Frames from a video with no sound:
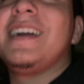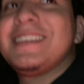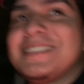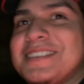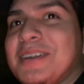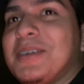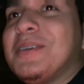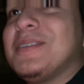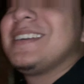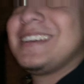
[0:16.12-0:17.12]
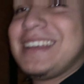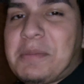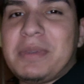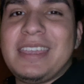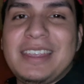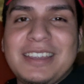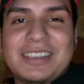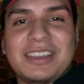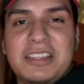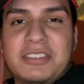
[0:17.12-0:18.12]
Alright, so I'm here
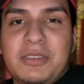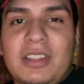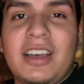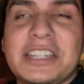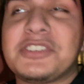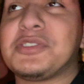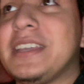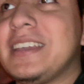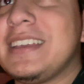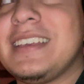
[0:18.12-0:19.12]
gonna do laundry.